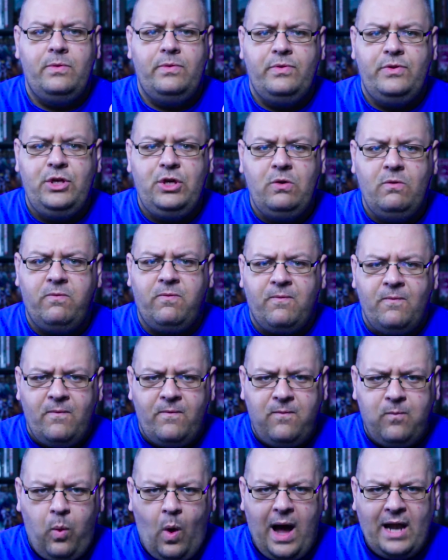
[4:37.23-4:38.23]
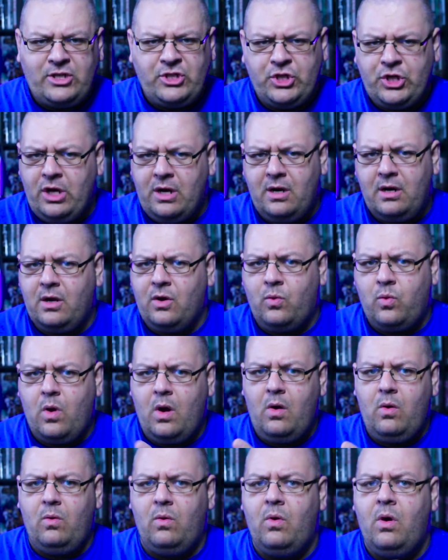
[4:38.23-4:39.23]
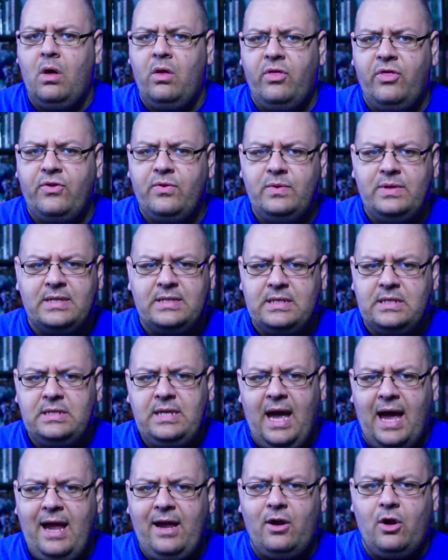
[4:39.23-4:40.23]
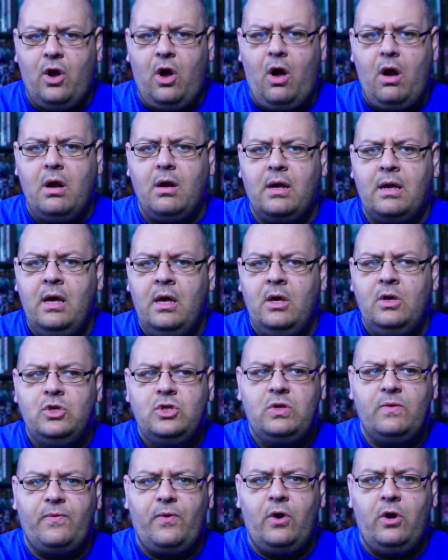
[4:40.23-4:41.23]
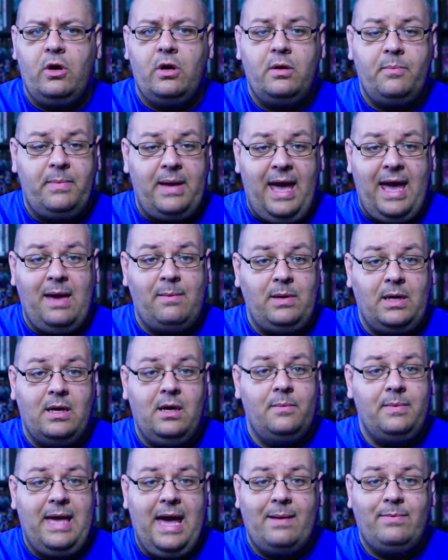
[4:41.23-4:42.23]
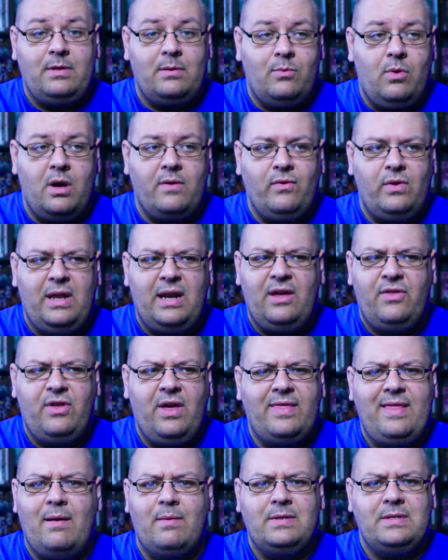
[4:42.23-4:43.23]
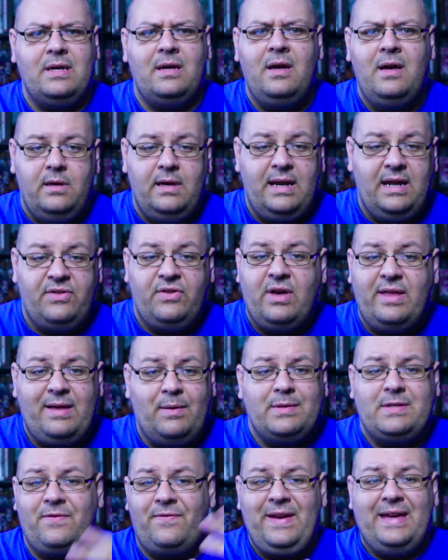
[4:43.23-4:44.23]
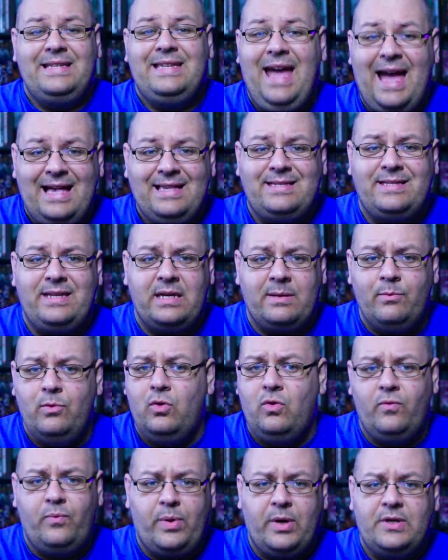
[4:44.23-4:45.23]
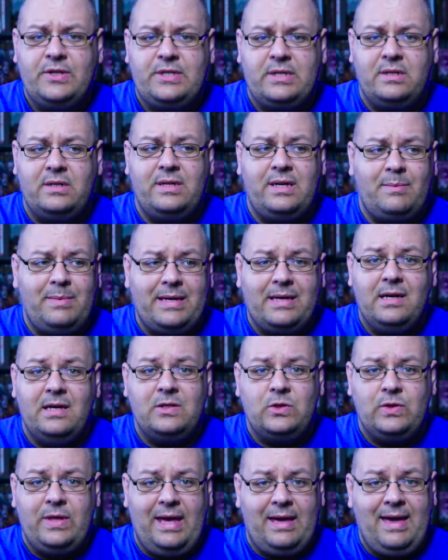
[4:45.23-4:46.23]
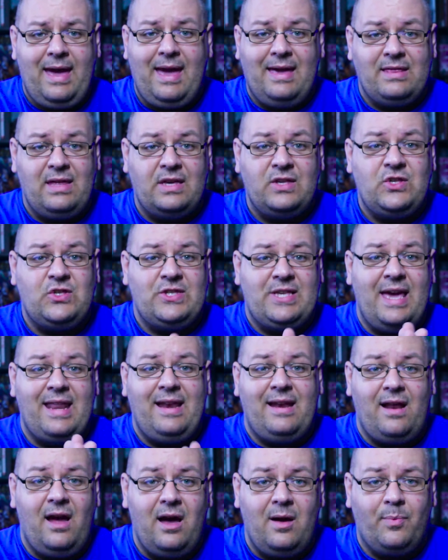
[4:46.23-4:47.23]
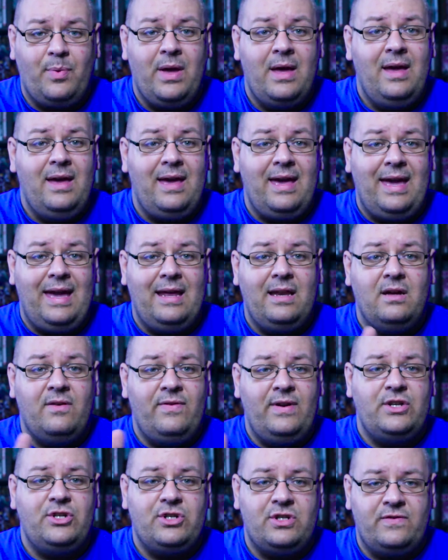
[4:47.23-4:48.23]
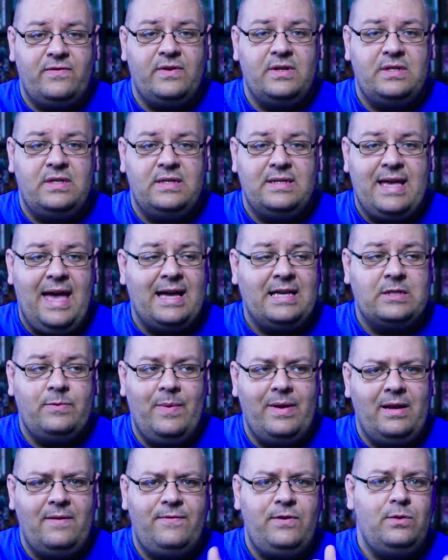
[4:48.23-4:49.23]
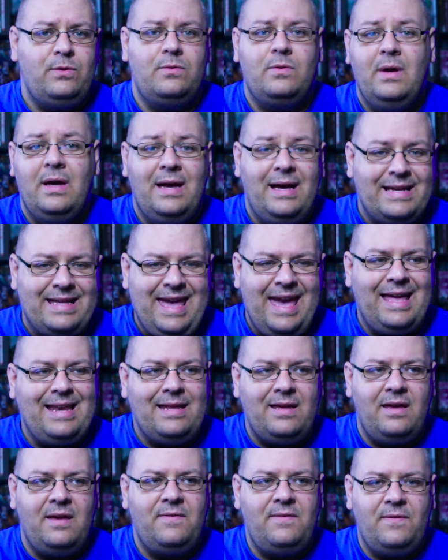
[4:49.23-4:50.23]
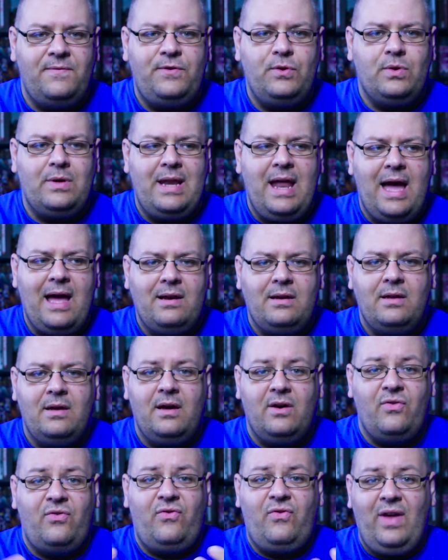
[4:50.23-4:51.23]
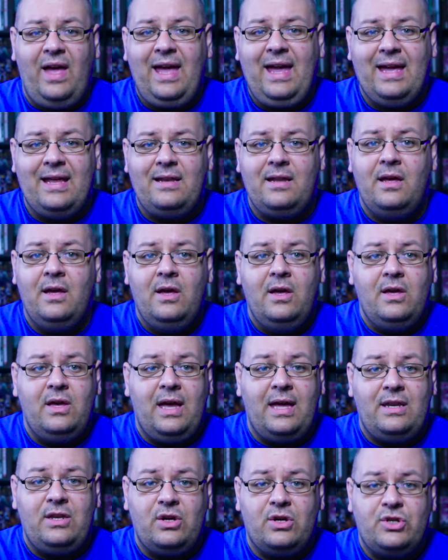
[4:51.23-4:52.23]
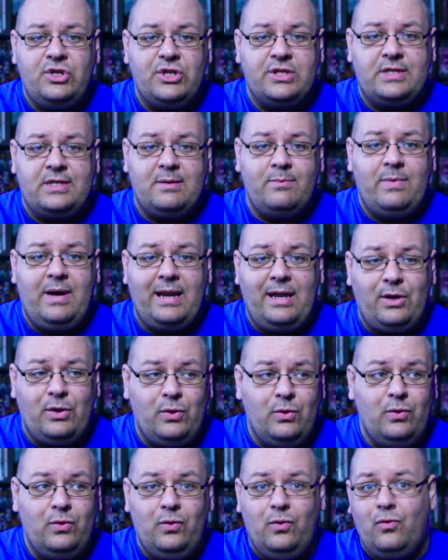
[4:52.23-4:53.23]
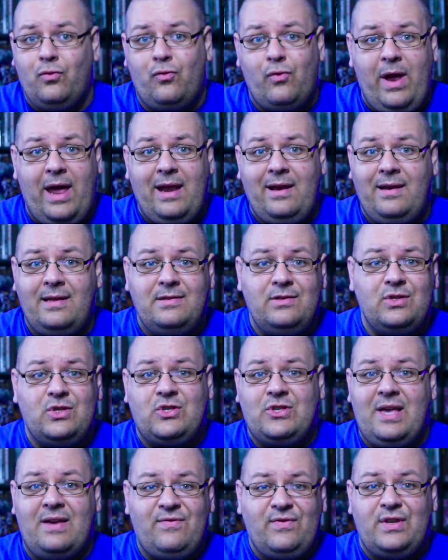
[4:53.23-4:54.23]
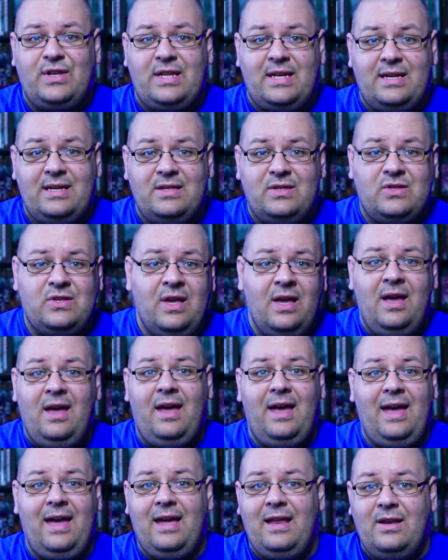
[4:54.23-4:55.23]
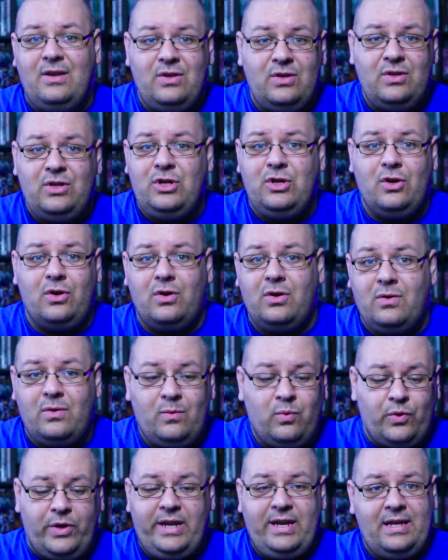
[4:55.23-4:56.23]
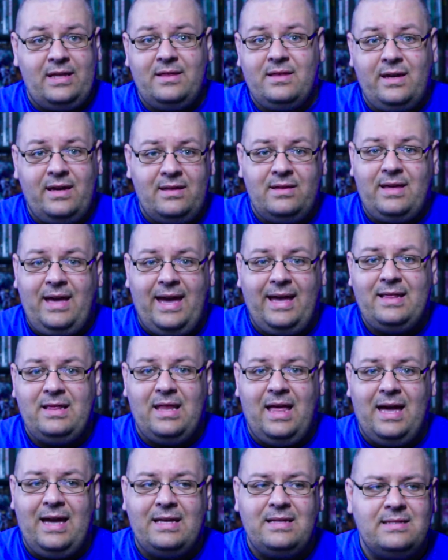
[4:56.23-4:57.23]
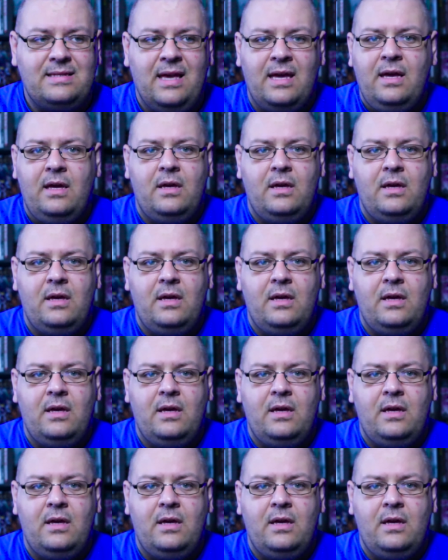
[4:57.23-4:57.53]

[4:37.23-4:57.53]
You've watched her grow through this entire arc. So for her to become Captain Marvel, and I thought that was a fantastic move personally, because they set it up in Avengers versus X-Men. If you're not a fan and you're just somebody who read in the 70s and you're reading the headlines,